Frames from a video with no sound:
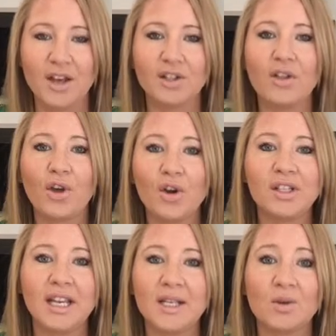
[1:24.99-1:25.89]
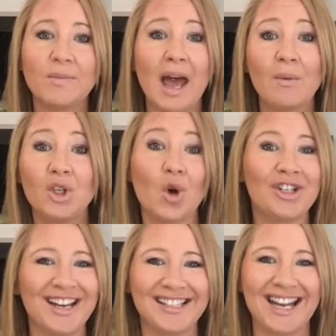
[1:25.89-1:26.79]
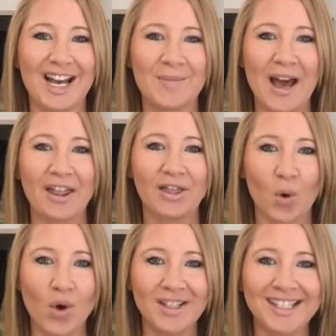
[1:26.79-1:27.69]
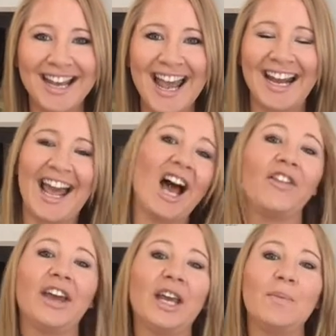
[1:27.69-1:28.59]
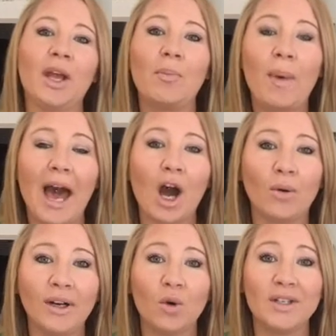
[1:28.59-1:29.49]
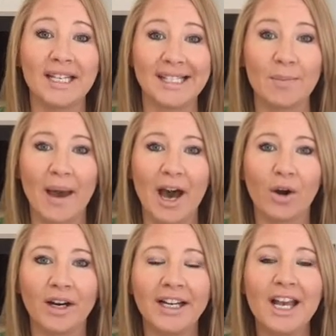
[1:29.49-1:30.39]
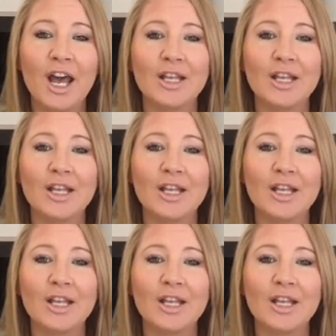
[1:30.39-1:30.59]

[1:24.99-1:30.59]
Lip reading: So those things, remember how we talked yesterday about thoughts and how they can be empowering or disempowering?